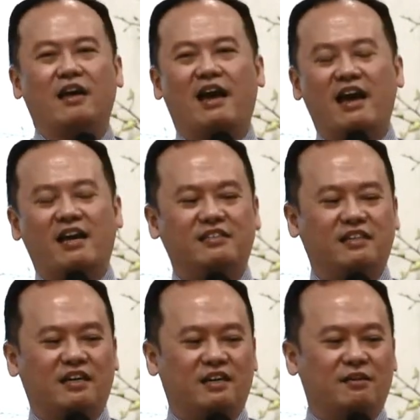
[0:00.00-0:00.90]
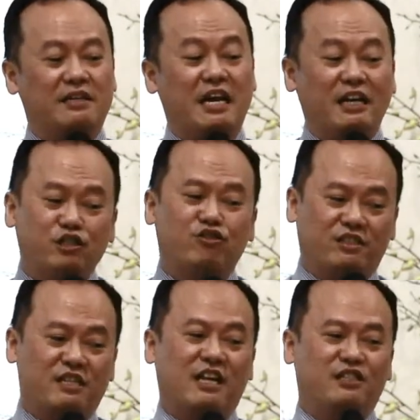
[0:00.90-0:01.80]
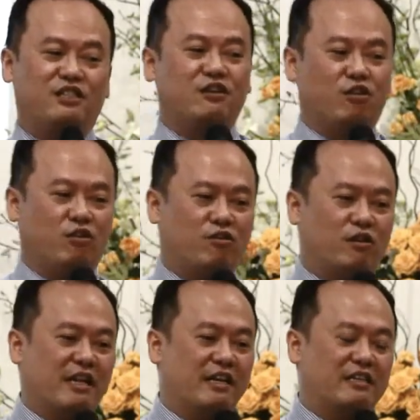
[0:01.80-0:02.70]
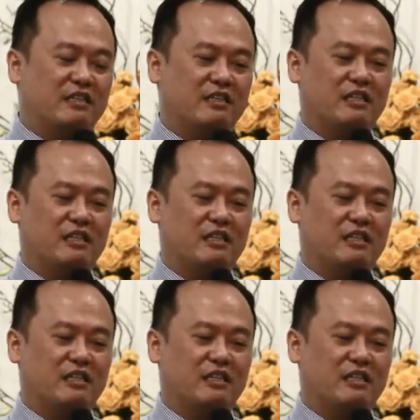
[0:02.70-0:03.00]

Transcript: And another translation or another